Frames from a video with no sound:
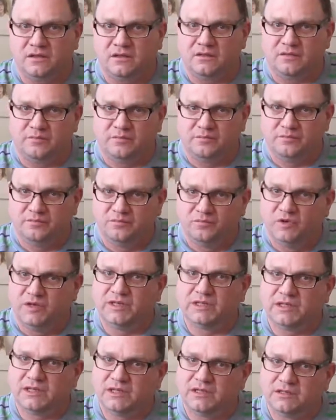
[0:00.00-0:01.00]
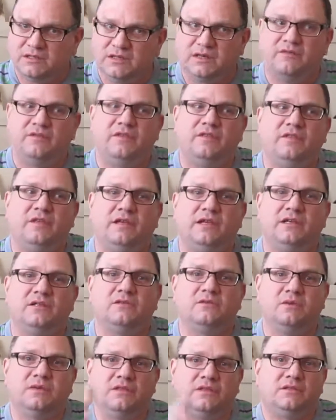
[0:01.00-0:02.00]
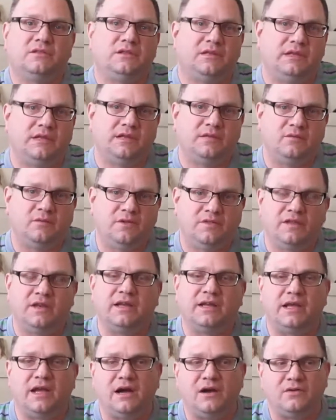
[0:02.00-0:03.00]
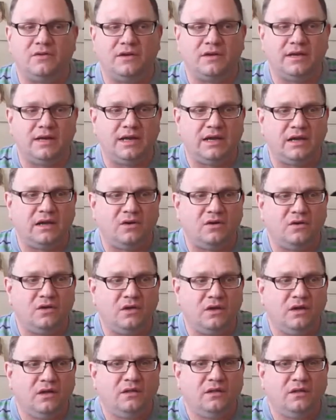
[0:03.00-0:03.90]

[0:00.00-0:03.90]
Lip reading: all the receipts, everything is with an accountant now.